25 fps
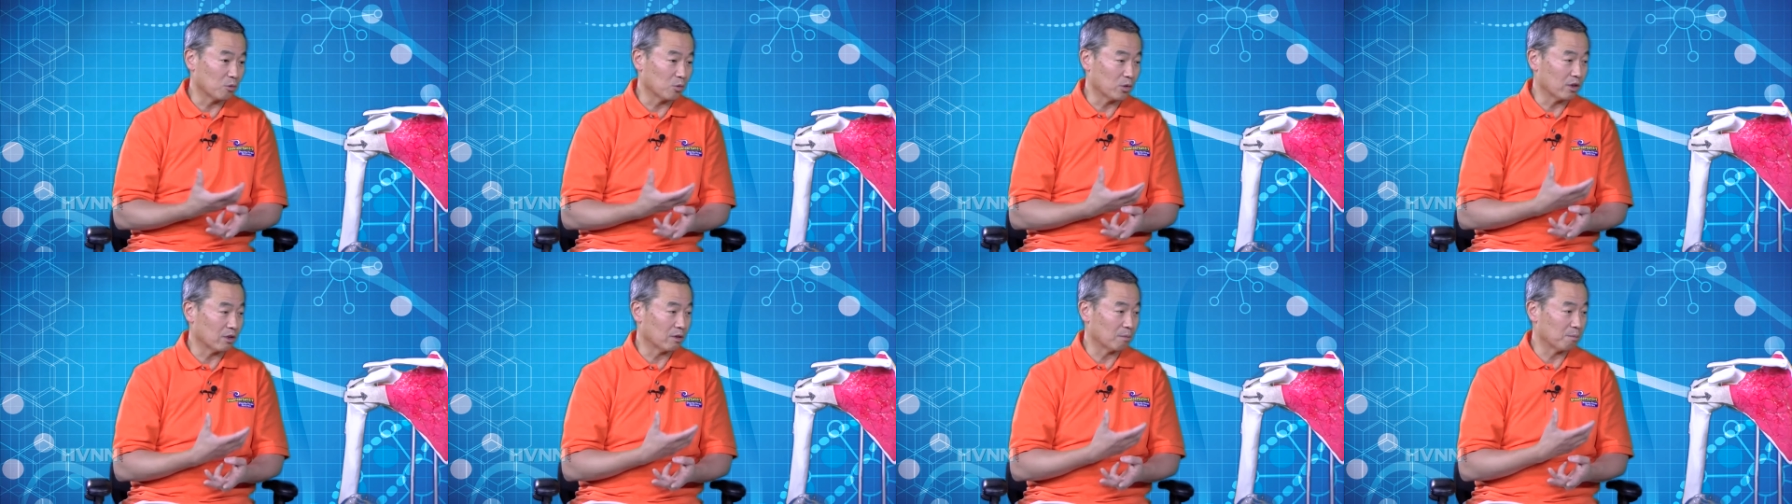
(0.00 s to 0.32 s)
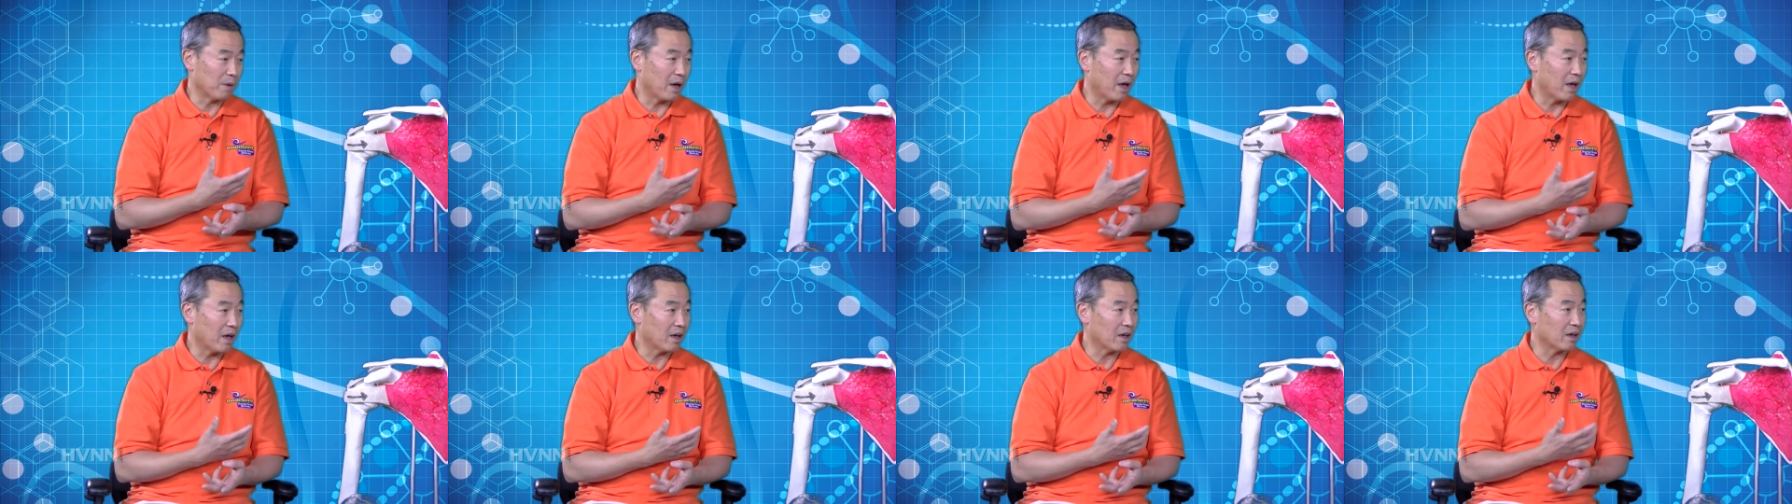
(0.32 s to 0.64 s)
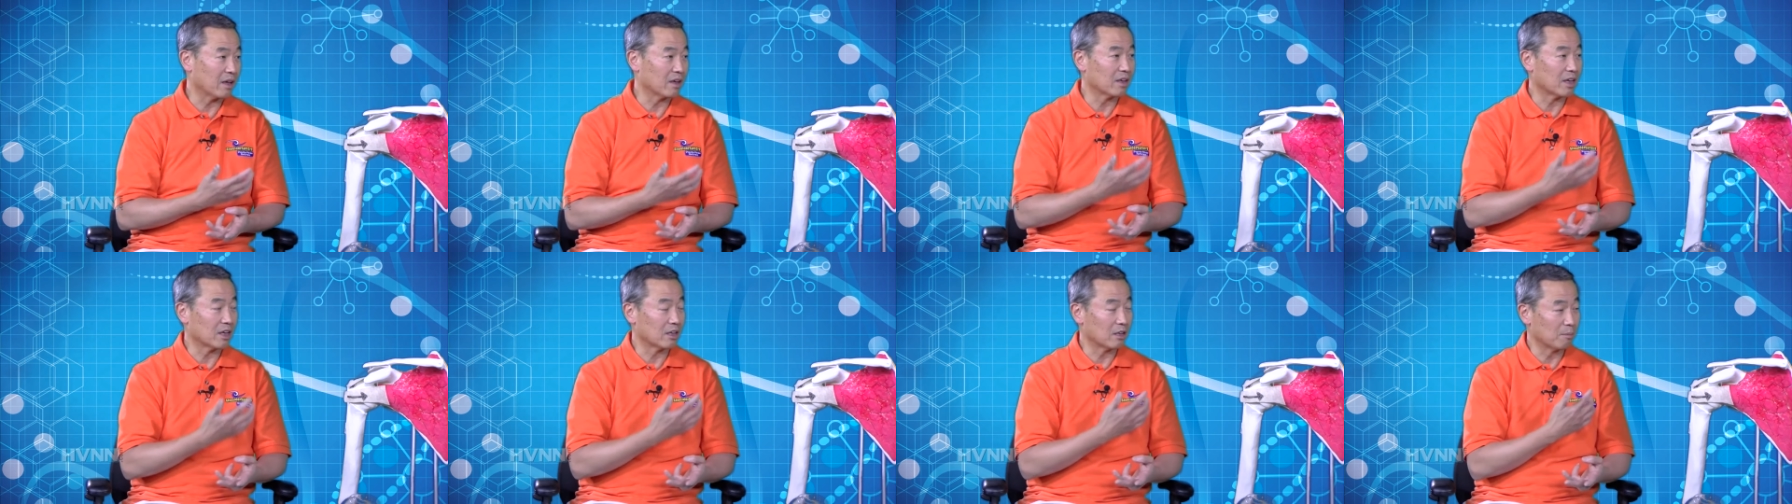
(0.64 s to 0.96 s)
with the
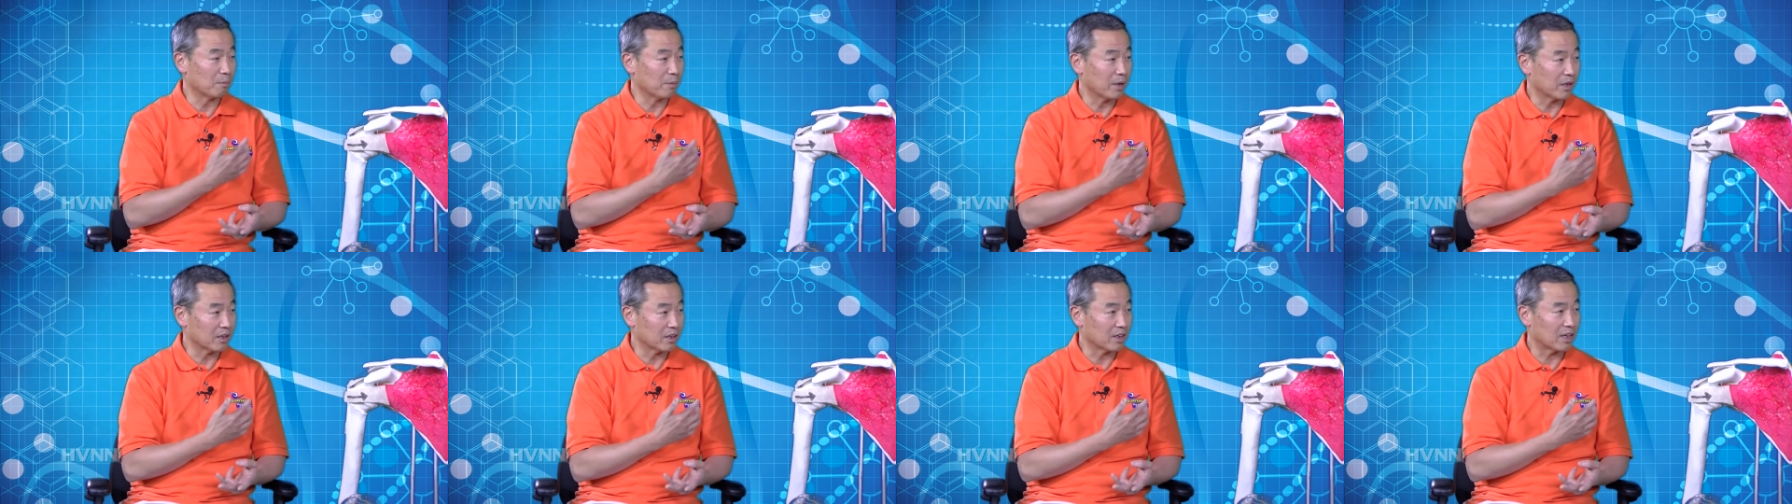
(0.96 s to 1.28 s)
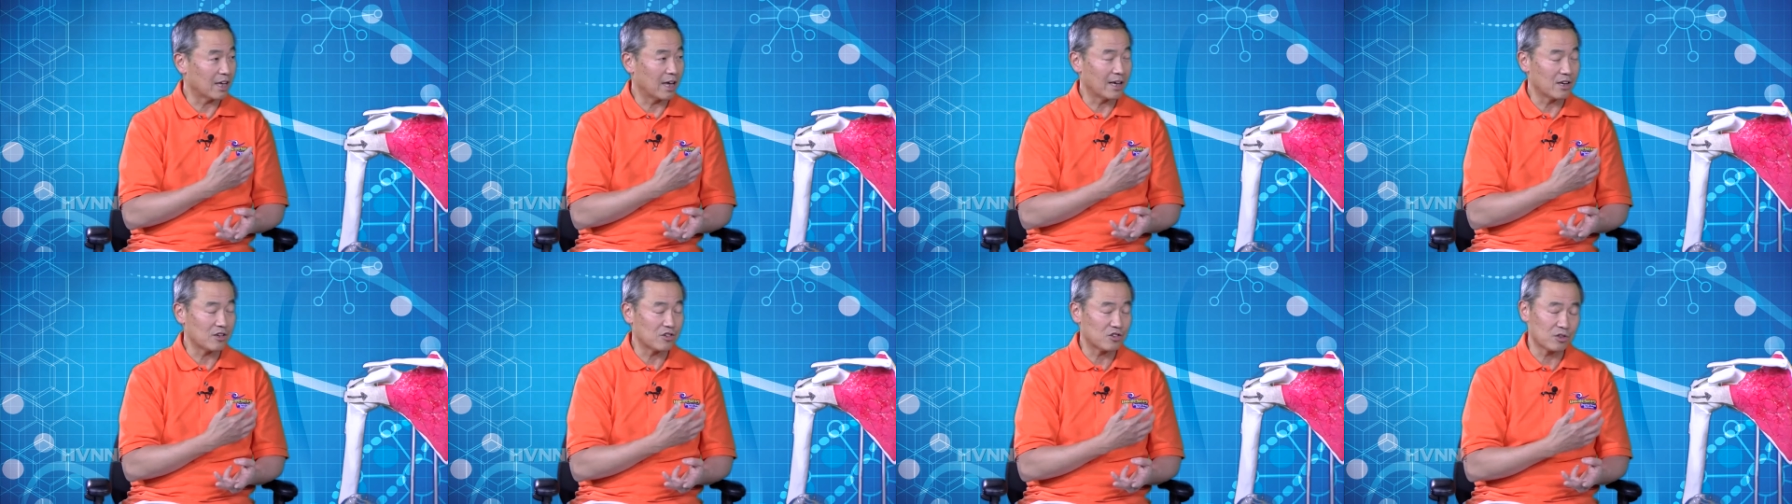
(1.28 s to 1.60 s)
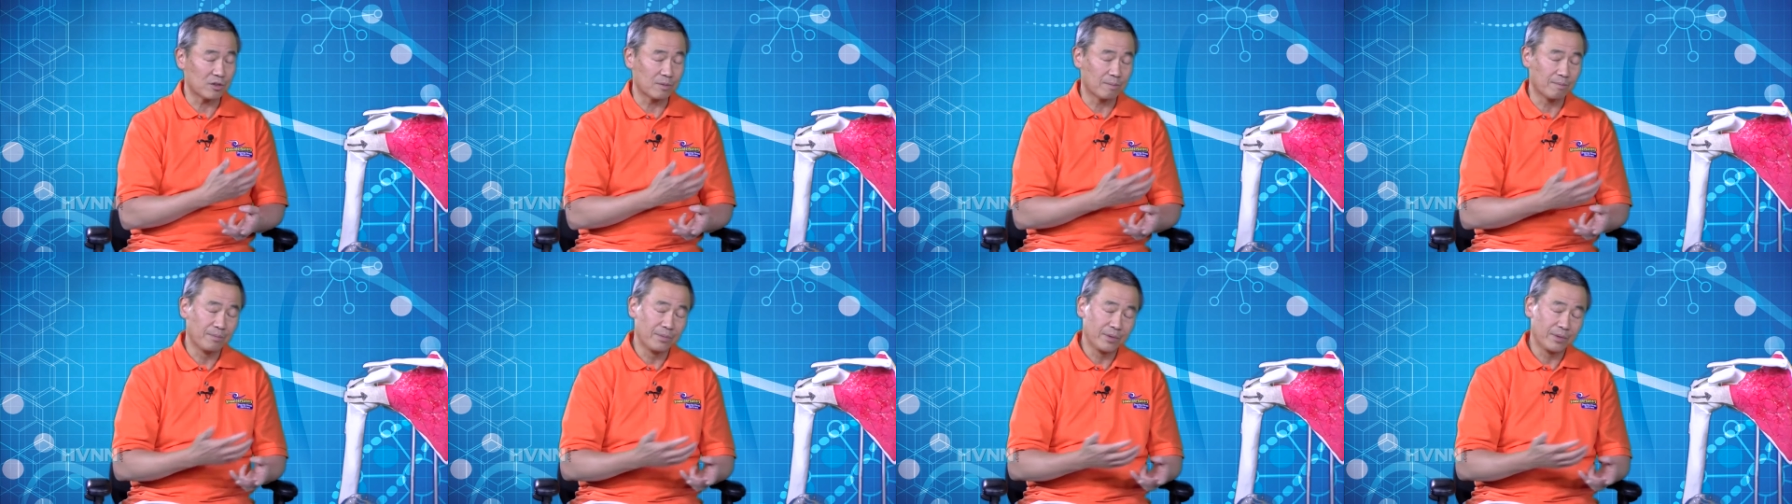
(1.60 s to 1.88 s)
pain and the medication.